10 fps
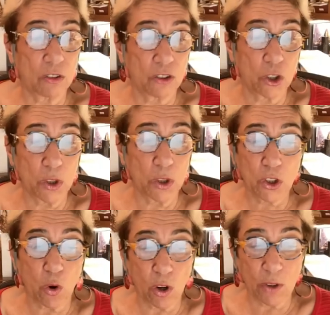
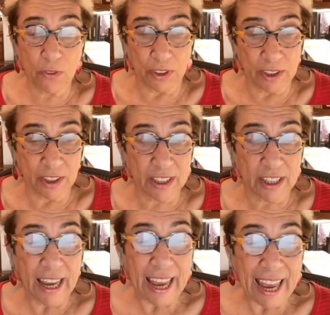Jewish orphans
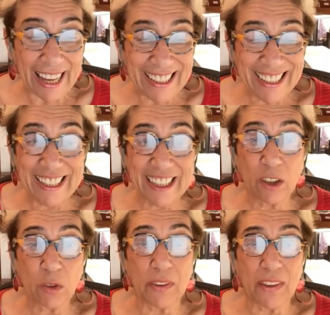had to
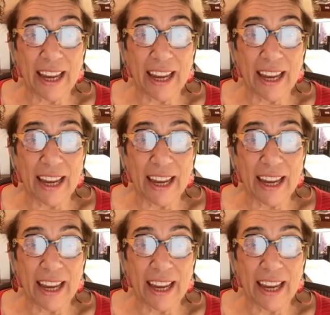deal with